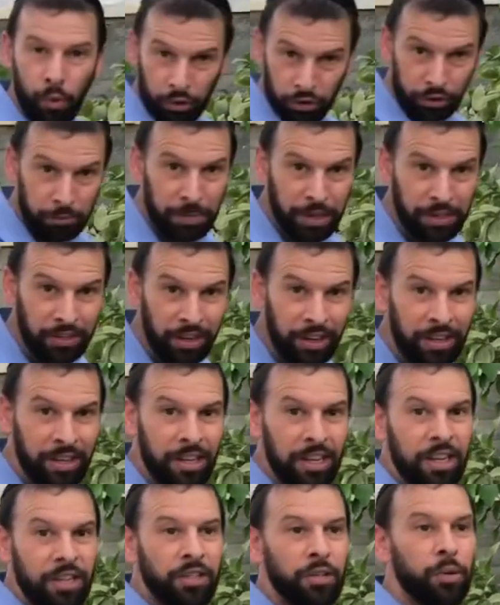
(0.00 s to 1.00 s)
Shemitah.
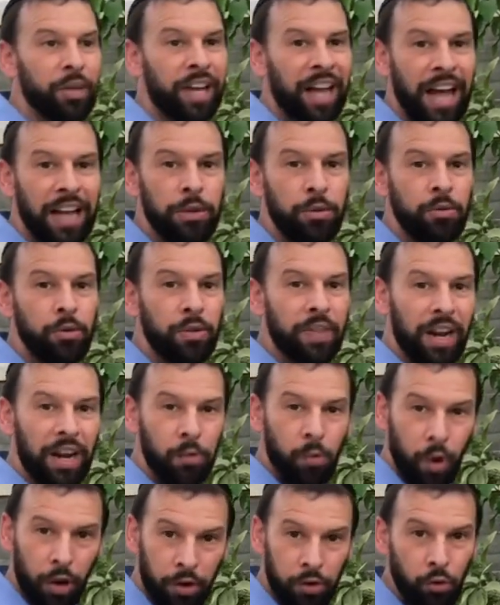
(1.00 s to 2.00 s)
So can you do that
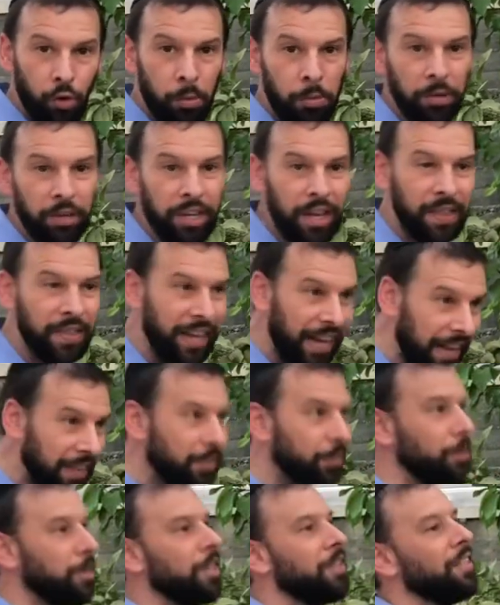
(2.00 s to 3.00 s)
and water normally? And the
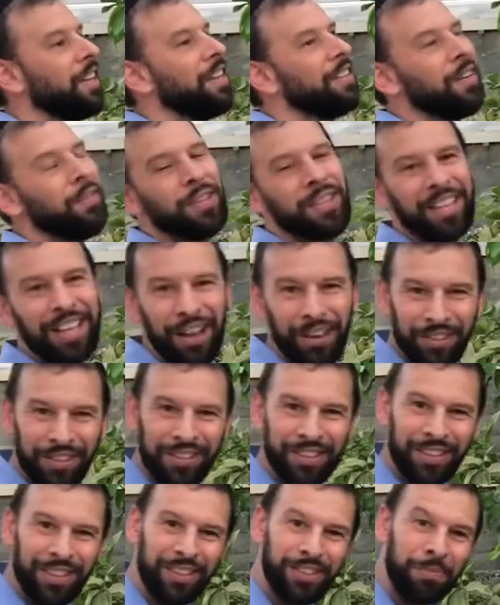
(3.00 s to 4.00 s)
answer is, as everything else,
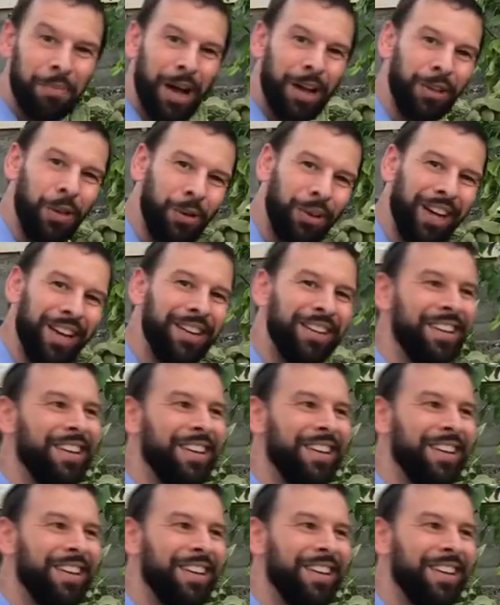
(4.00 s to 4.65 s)
is a machloket.